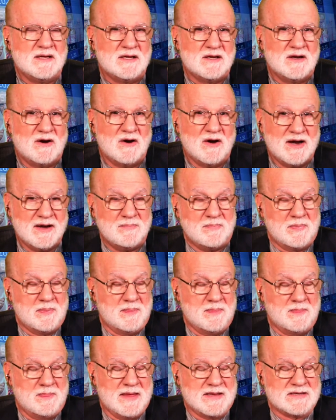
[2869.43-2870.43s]
All right.
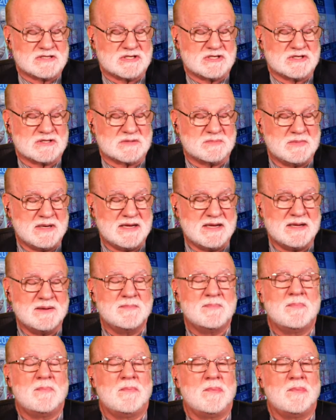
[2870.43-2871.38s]
That's just me,